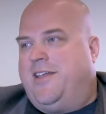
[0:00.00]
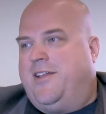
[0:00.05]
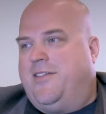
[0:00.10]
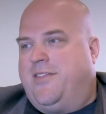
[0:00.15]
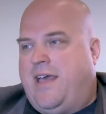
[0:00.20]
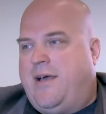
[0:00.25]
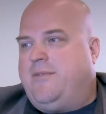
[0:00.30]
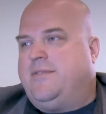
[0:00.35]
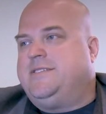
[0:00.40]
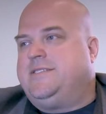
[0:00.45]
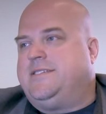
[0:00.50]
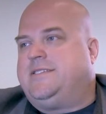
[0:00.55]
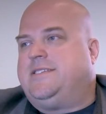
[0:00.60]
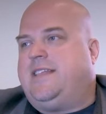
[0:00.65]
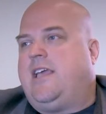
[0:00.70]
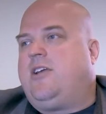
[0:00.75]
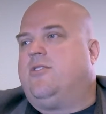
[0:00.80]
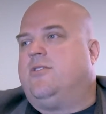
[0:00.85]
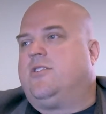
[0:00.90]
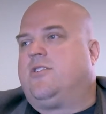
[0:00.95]
You know, that was a
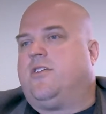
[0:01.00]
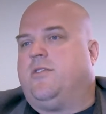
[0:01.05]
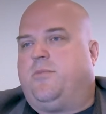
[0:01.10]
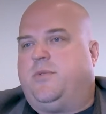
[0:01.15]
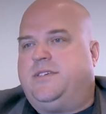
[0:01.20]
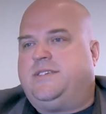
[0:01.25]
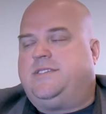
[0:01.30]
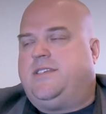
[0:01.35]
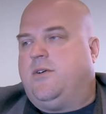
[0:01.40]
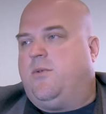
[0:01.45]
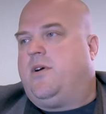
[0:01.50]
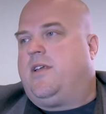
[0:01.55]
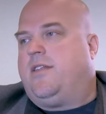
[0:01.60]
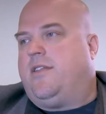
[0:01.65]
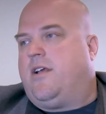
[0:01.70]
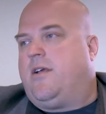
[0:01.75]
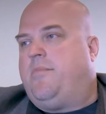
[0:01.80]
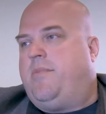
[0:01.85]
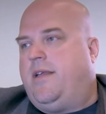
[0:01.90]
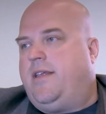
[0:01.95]
stakeholder group we still wanted
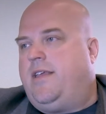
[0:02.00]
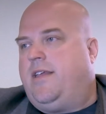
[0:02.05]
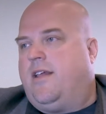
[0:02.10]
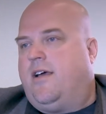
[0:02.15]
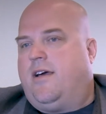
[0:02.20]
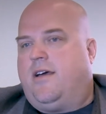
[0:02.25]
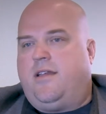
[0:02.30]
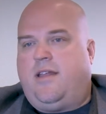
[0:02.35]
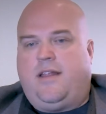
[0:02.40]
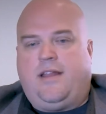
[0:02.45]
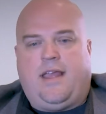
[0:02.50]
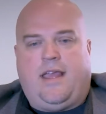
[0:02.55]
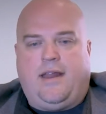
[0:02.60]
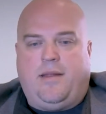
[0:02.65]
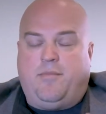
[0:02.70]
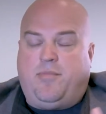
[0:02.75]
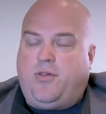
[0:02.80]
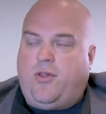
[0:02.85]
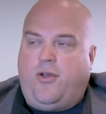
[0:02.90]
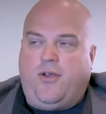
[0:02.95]
their opinion on, and, and
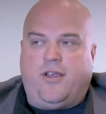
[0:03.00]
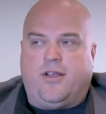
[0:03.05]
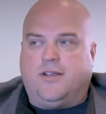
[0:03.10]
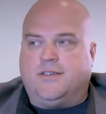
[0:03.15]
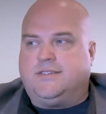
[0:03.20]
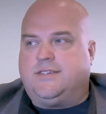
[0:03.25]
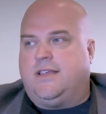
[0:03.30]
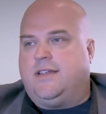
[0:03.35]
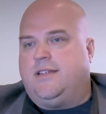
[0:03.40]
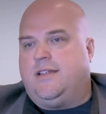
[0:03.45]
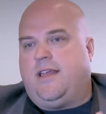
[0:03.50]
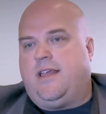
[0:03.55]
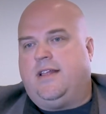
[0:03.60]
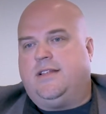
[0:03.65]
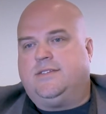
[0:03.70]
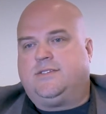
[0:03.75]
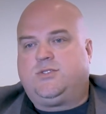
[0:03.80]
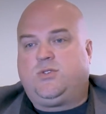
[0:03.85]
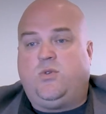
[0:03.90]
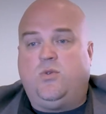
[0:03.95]
employers and,
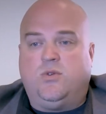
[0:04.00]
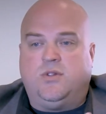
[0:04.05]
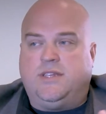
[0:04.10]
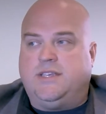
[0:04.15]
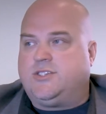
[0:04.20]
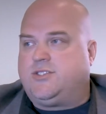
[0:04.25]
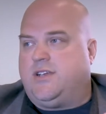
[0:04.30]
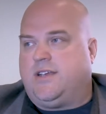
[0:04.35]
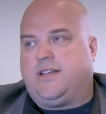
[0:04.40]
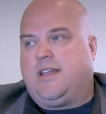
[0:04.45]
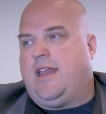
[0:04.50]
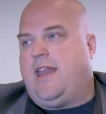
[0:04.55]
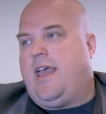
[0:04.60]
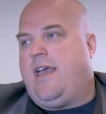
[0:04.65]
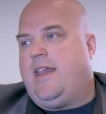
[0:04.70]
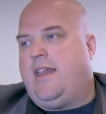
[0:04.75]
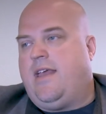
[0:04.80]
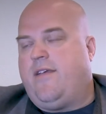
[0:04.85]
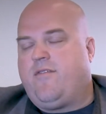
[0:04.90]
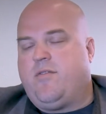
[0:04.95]
and school district and,
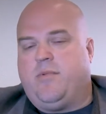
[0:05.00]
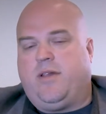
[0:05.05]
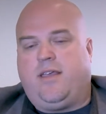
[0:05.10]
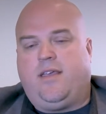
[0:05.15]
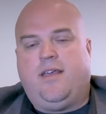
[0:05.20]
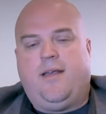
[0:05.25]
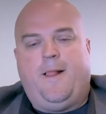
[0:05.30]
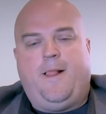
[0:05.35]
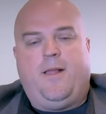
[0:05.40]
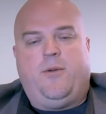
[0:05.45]
and everybody.